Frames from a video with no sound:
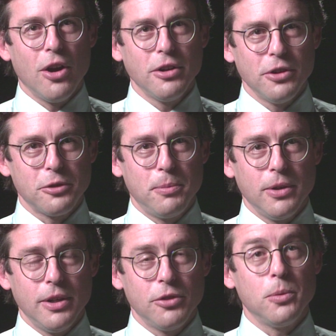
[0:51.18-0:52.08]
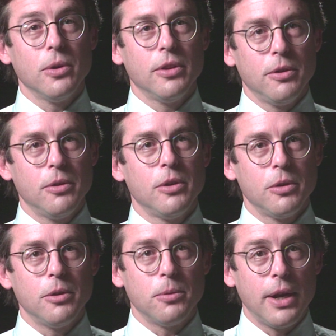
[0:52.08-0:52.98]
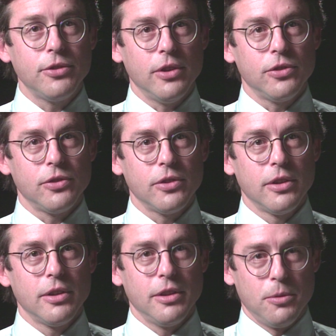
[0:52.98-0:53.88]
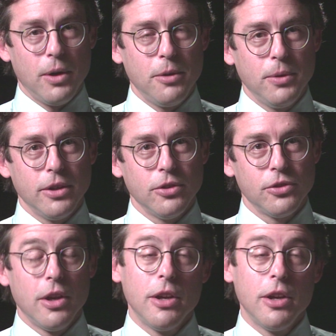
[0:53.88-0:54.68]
experienced were the racists, the right wingers.